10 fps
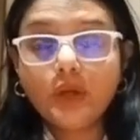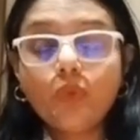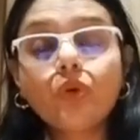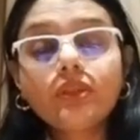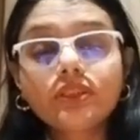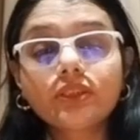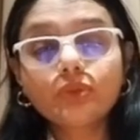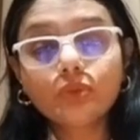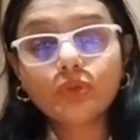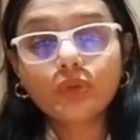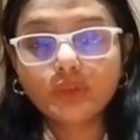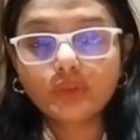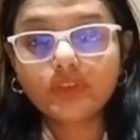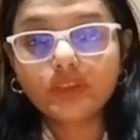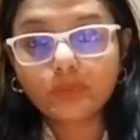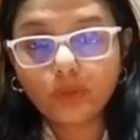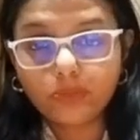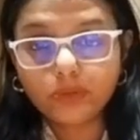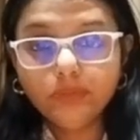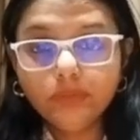What is the root cause of this
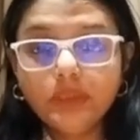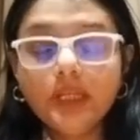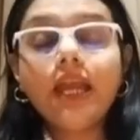problem?